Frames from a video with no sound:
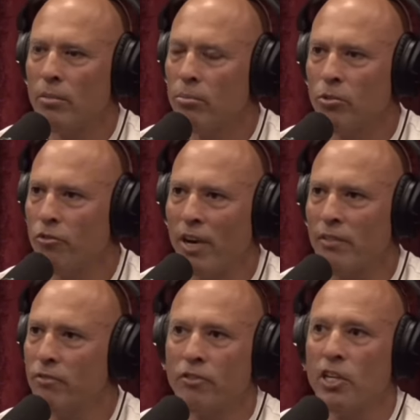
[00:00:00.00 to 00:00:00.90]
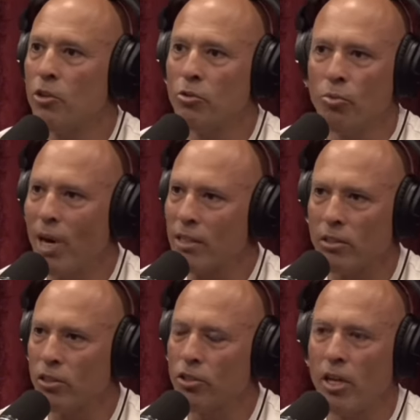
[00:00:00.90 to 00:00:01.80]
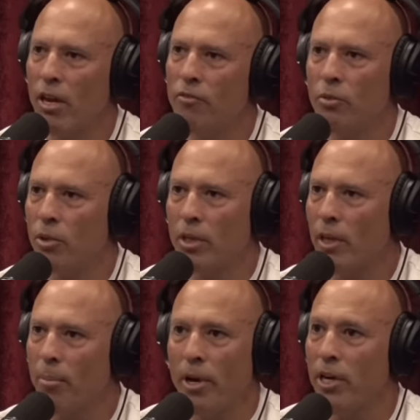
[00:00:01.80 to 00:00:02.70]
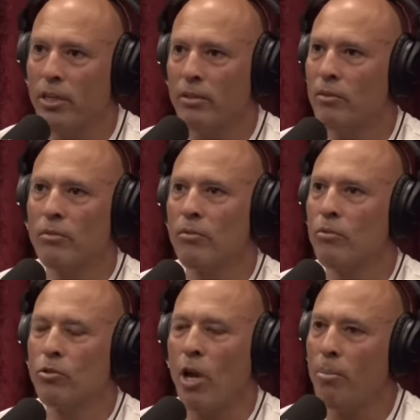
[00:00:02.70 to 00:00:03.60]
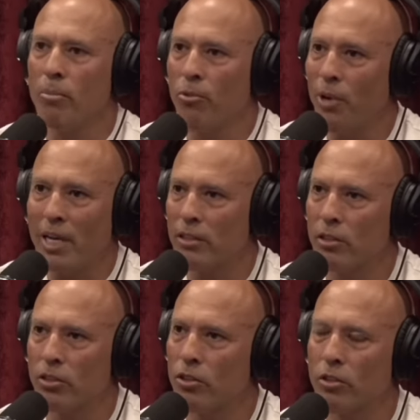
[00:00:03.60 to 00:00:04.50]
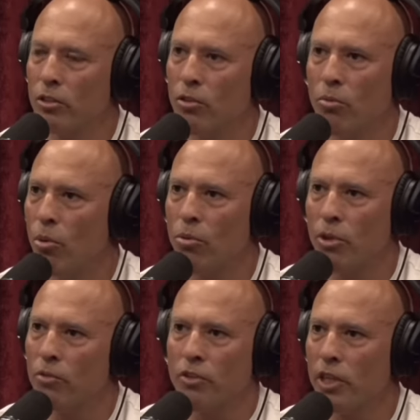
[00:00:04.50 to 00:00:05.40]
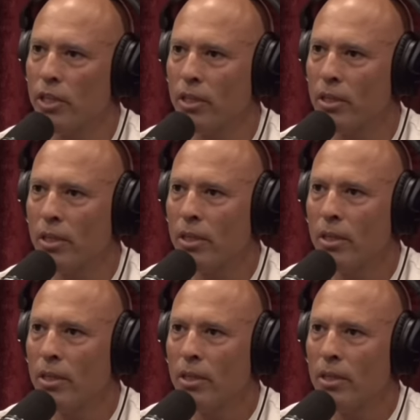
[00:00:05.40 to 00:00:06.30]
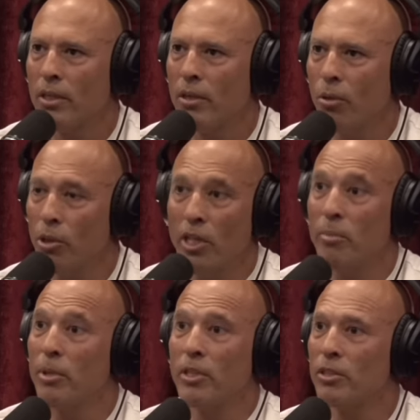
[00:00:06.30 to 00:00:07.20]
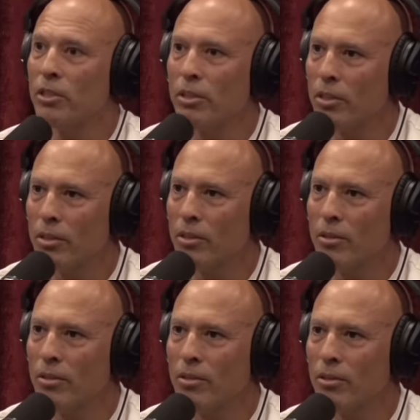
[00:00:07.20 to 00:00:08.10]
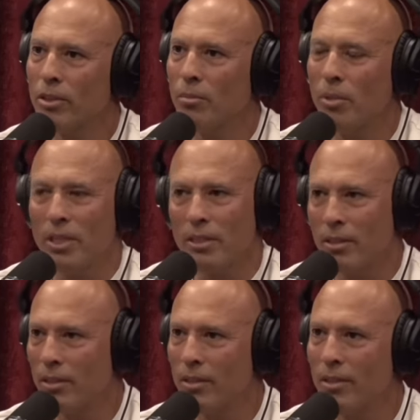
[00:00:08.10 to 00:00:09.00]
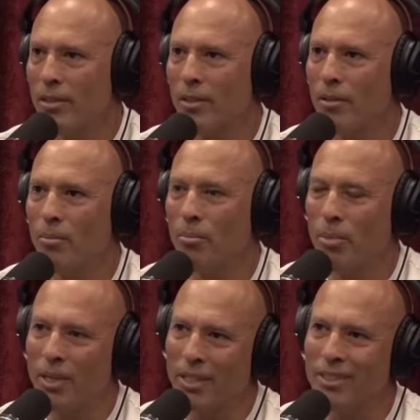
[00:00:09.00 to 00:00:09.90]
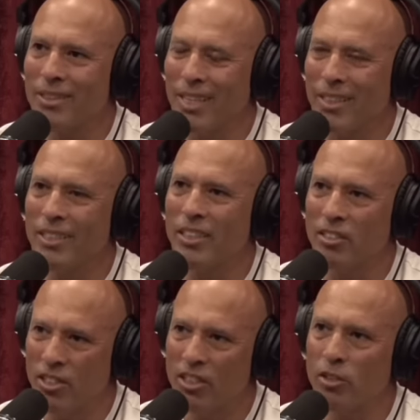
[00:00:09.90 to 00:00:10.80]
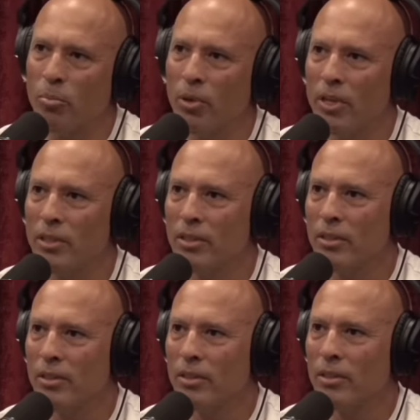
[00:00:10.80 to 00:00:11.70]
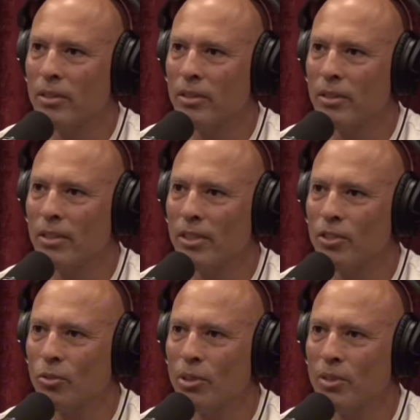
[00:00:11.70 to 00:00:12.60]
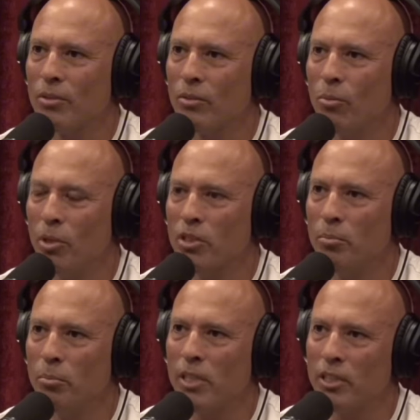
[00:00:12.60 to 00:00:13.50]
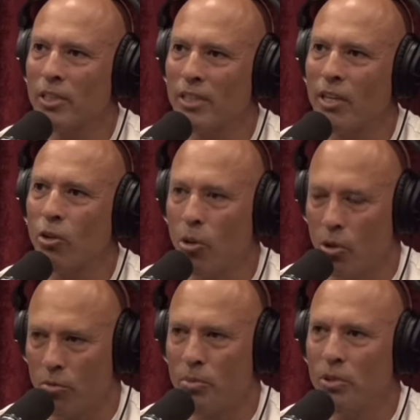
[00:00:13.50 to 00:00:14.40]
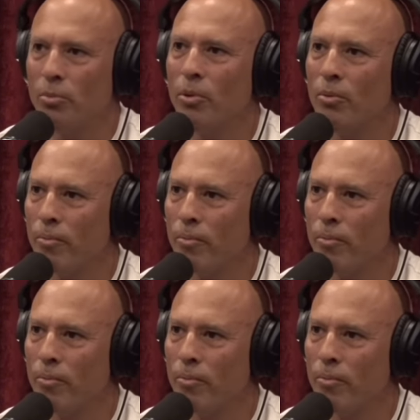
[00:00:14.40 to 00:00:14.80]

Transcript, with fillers: You find very good wrestlers everywhere in America, top wrestlers in the world over here. Olympics. Yeah. See, but I think the discipline is what's missing a lot of people.